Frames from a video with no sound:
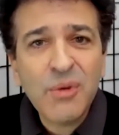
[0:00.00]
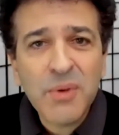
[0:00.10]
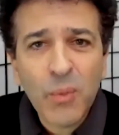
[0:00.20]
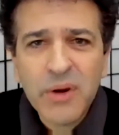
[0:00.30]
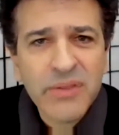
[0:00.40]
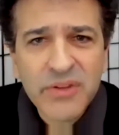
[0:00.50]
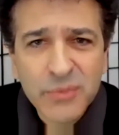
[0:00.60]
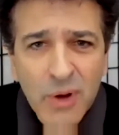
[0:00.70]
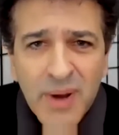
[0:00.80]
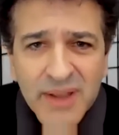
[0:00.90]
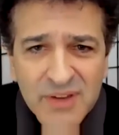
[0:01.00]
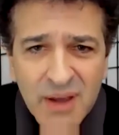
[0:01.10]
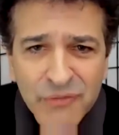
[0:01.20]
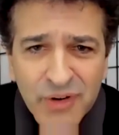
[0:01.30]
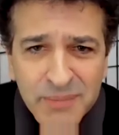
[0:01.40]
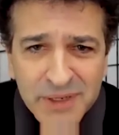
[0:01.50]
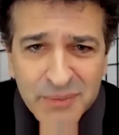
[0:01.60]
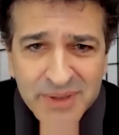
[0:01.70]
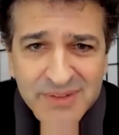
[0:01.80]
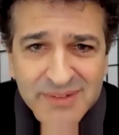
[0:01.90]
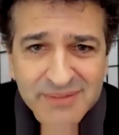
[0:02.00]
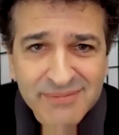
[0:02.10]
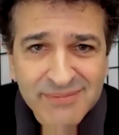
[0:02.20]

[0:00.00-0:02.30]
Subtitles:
Where do these robots come from in humans?